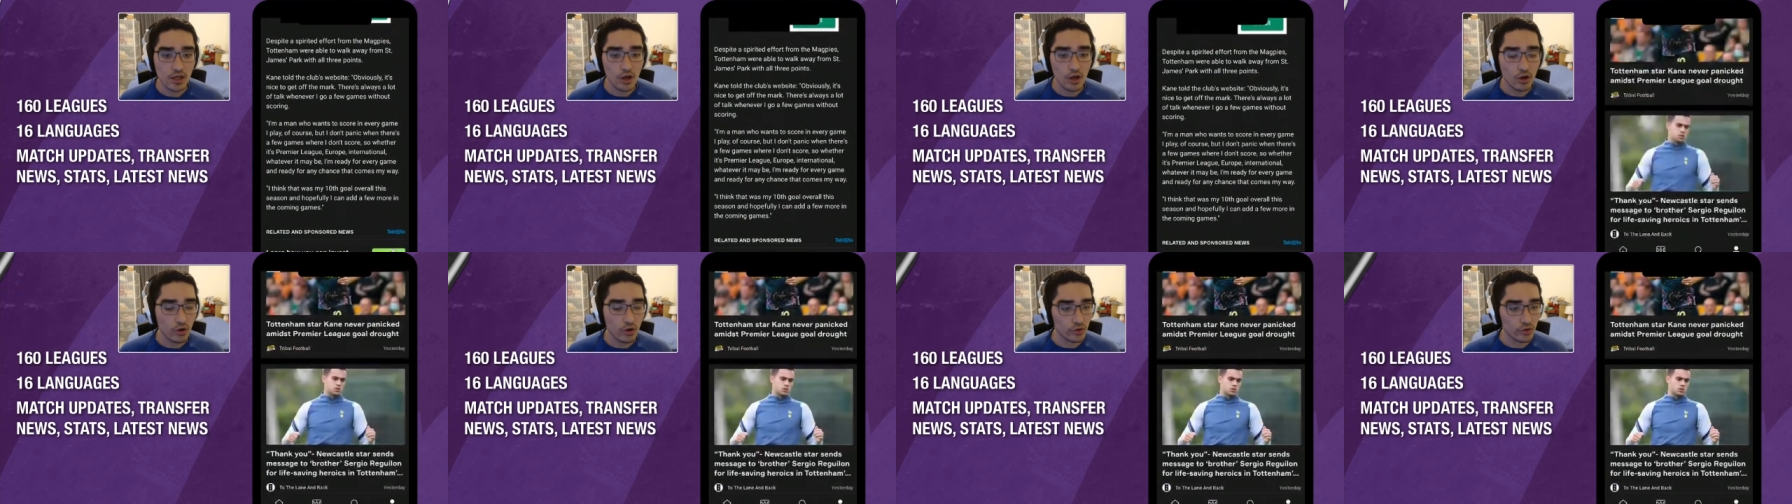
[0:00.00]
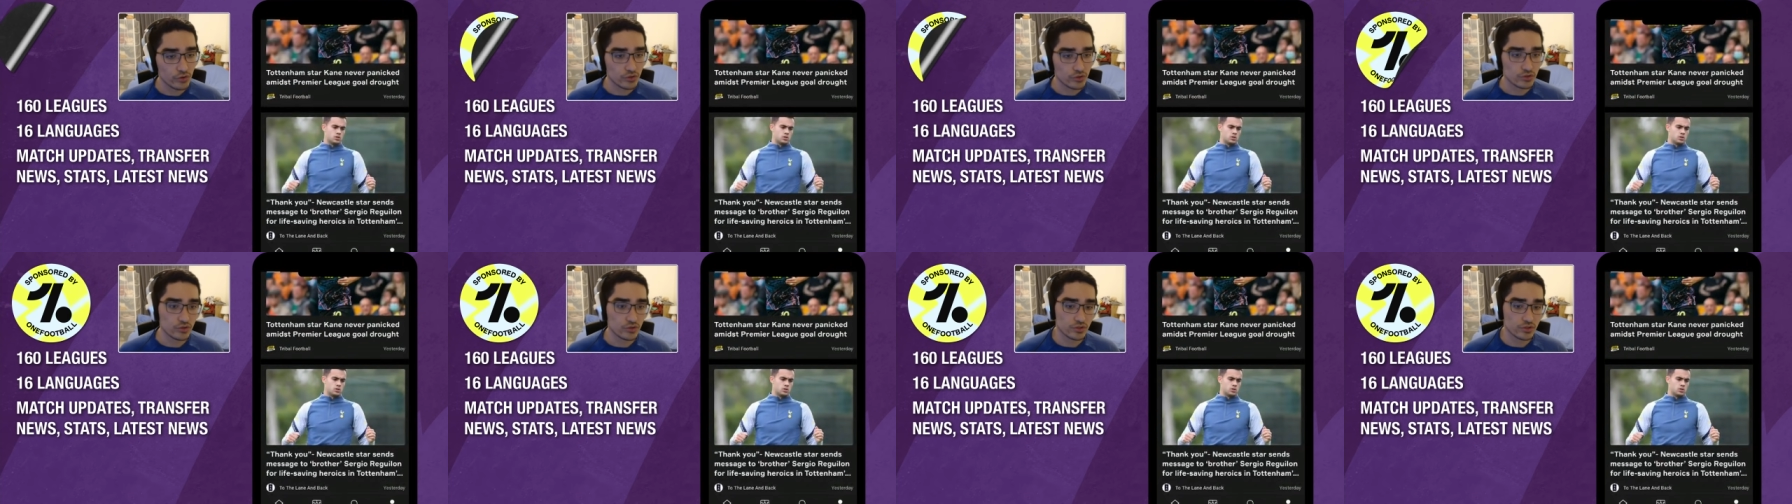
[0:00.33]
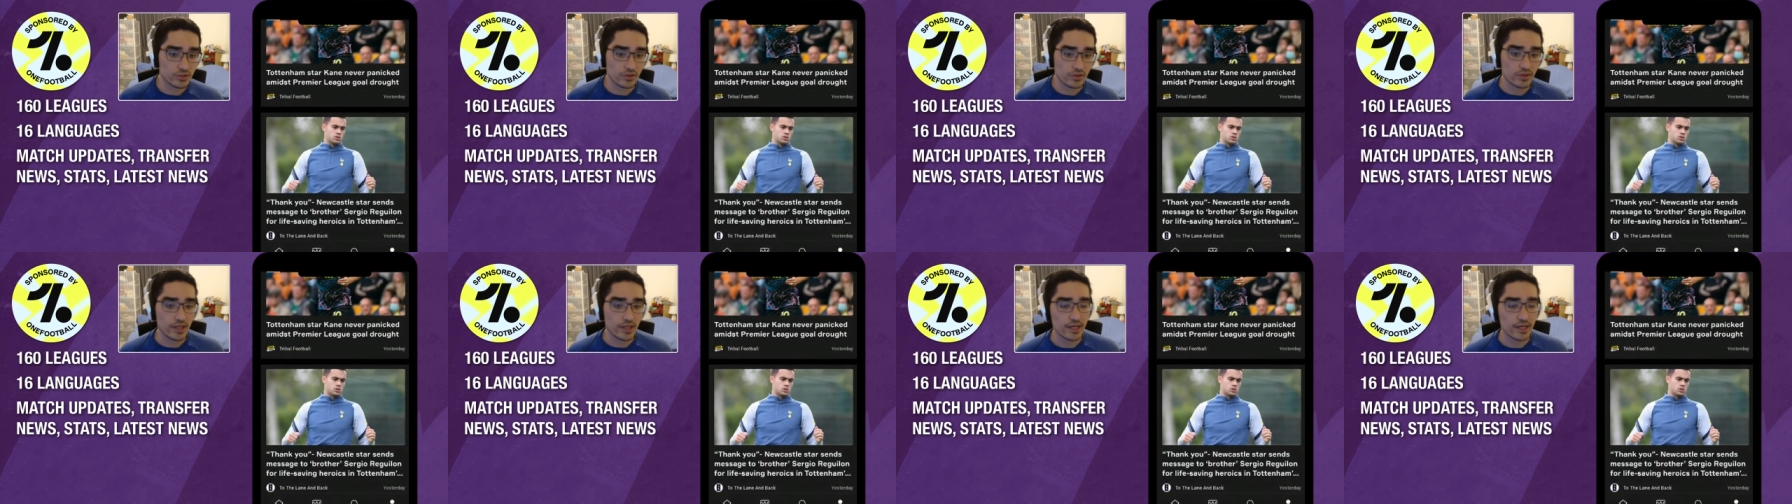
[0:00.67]
all those sorts
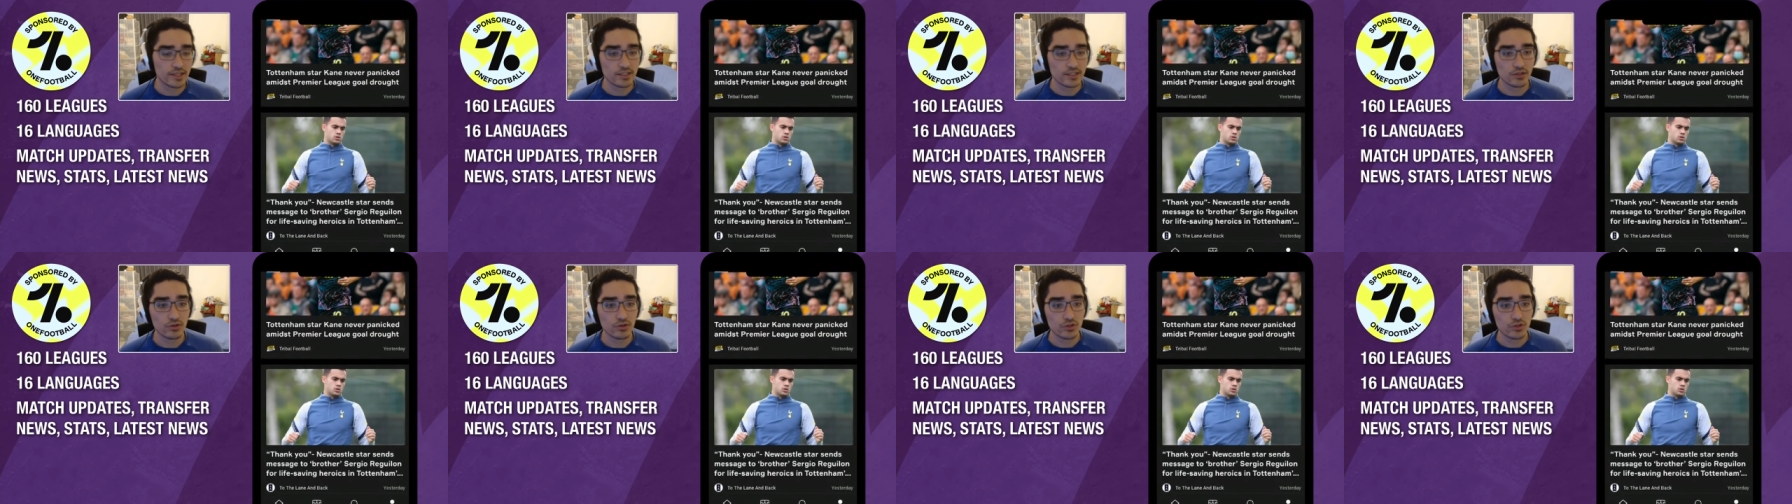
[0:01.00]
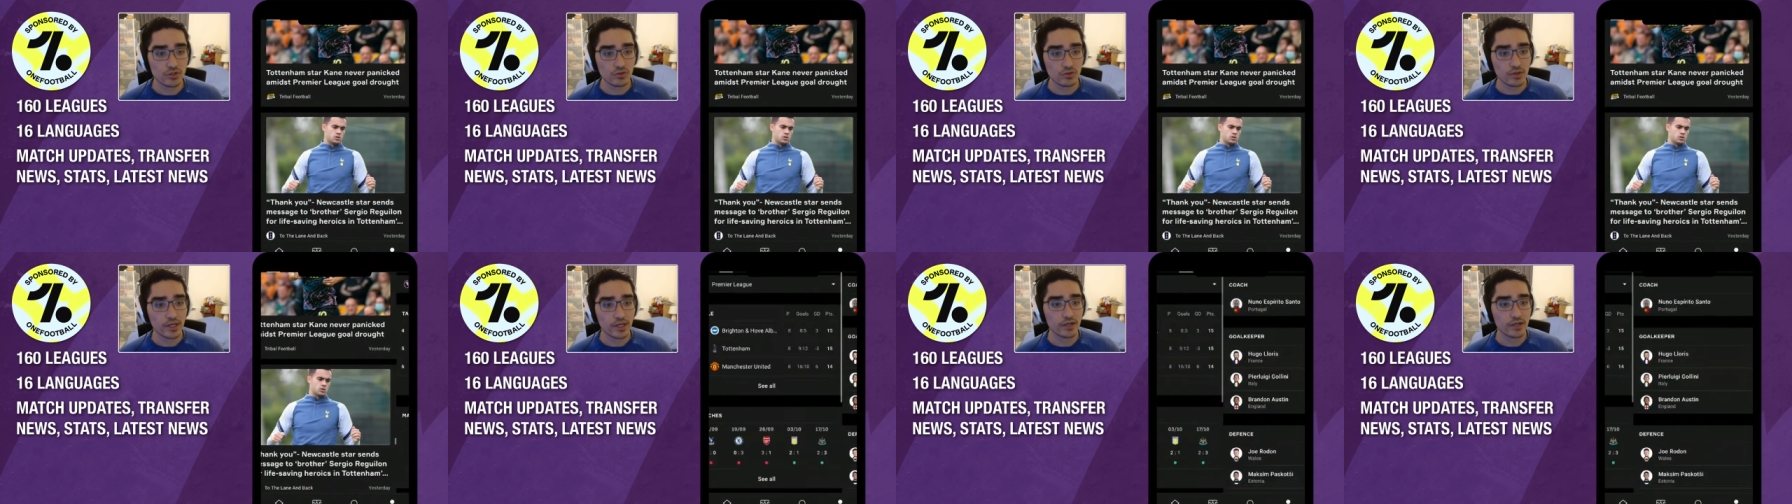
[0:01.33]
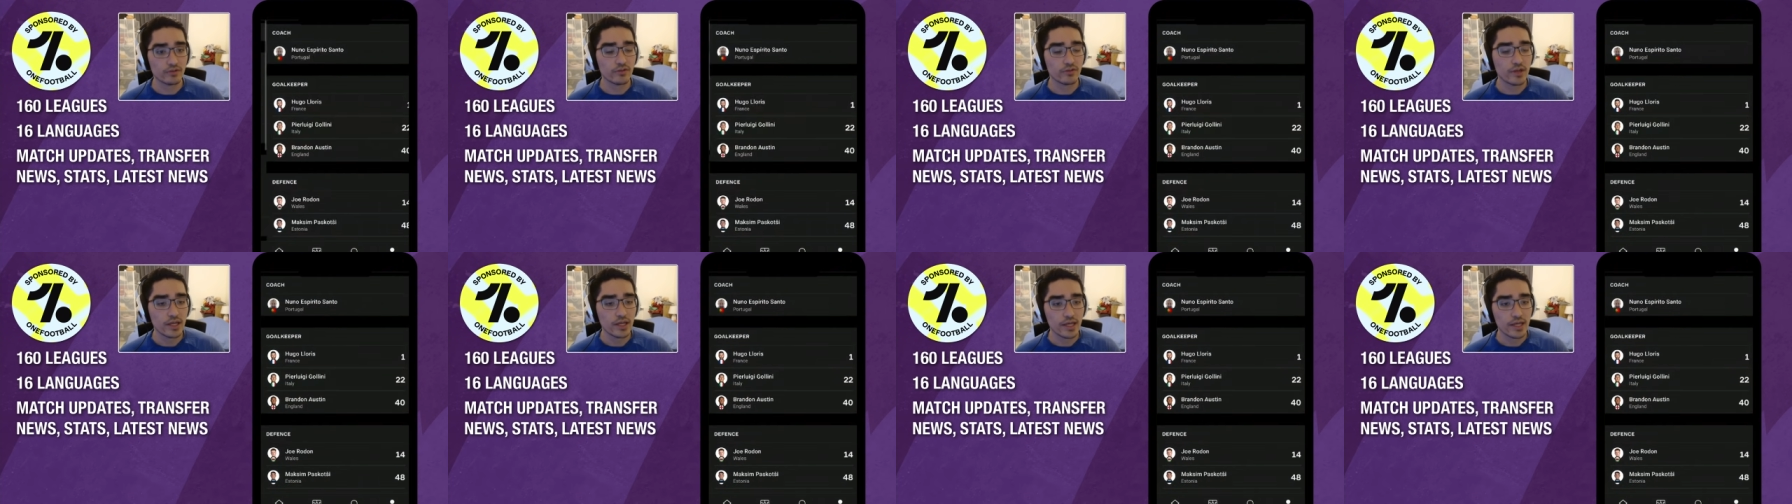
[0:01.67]
of things, and also kind
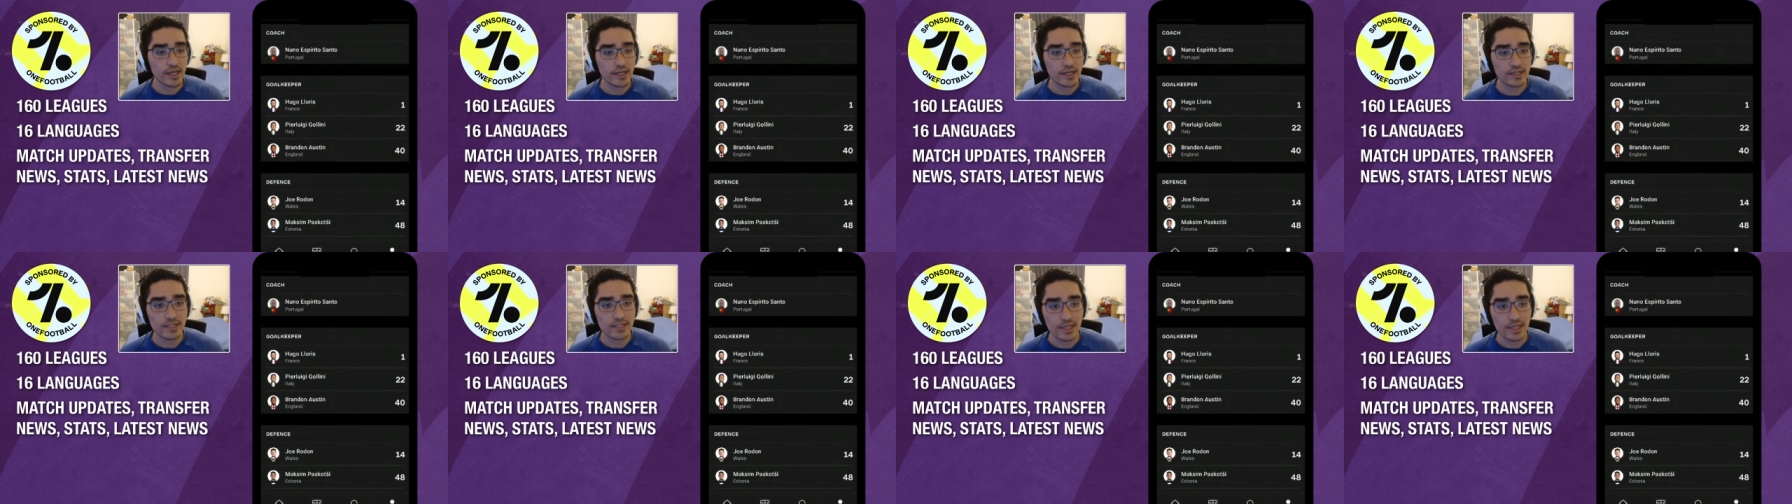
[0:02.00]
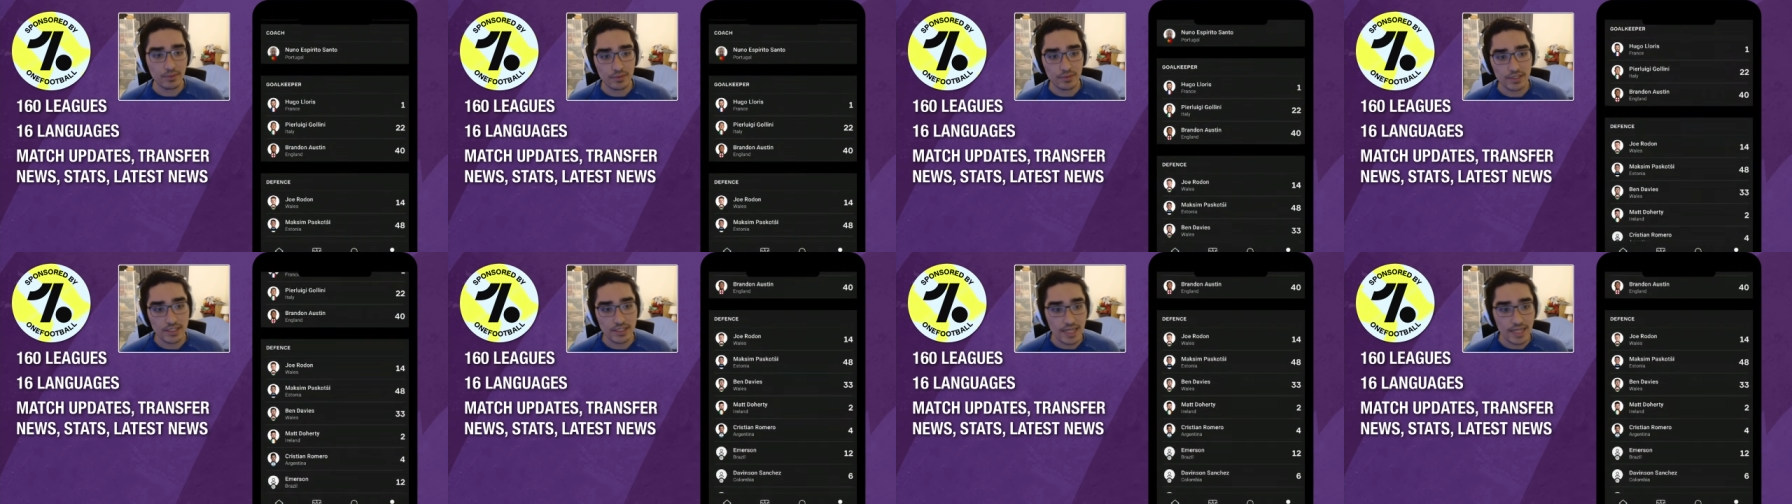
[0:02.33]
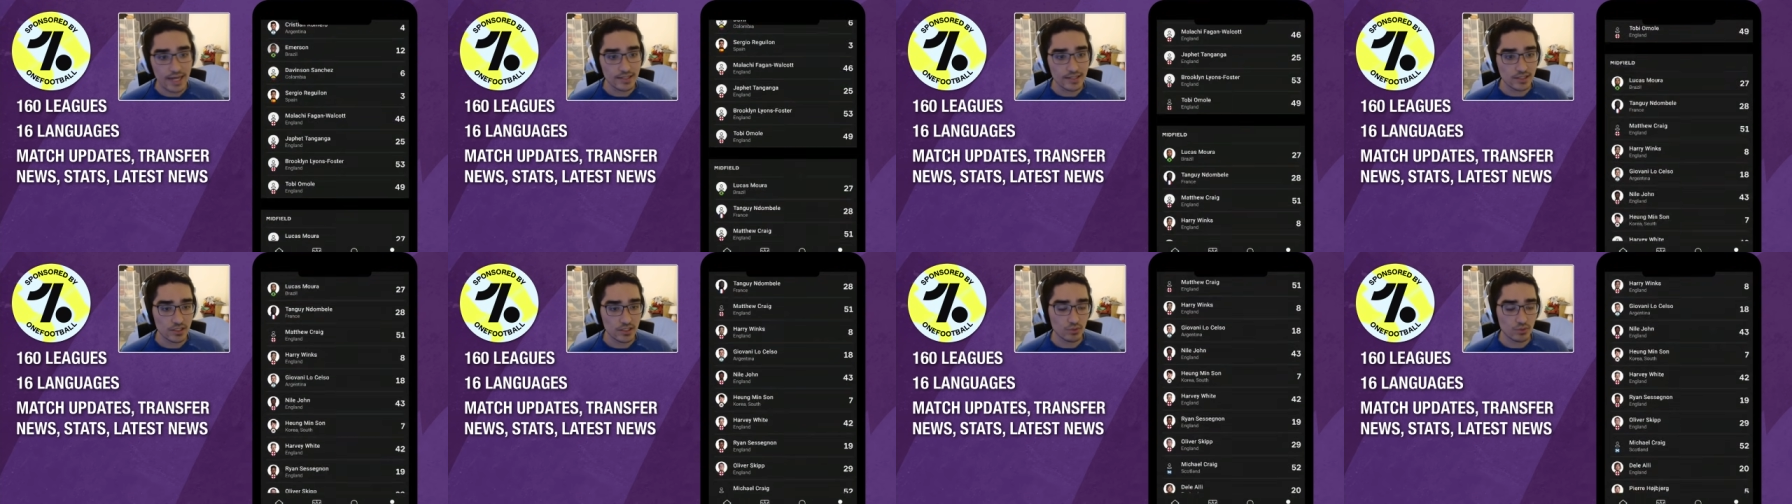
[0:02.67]
of in-depth
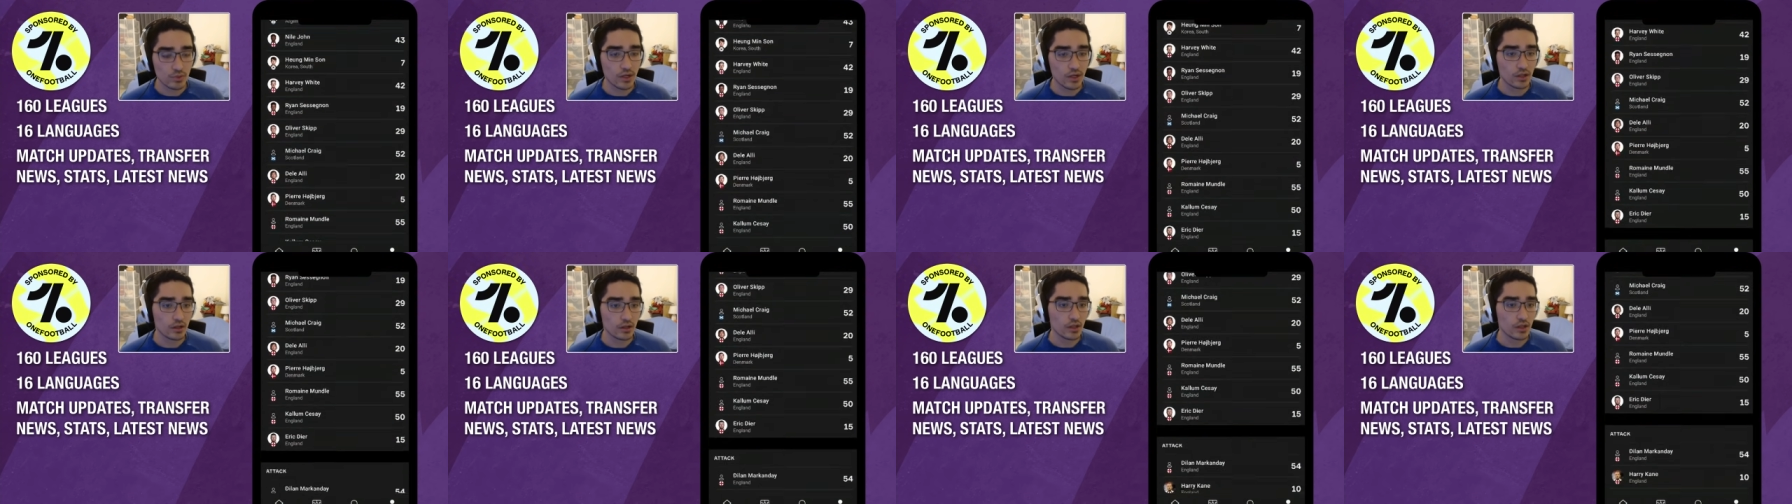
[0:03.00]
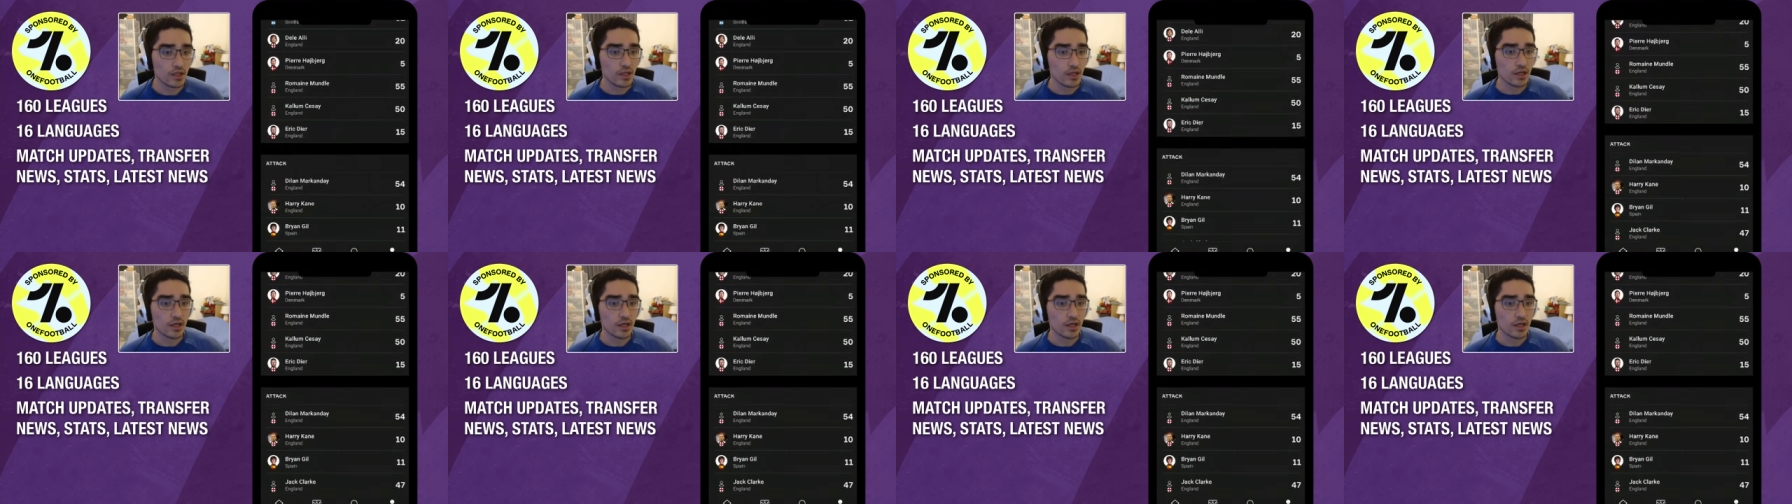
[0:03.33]
stats as well,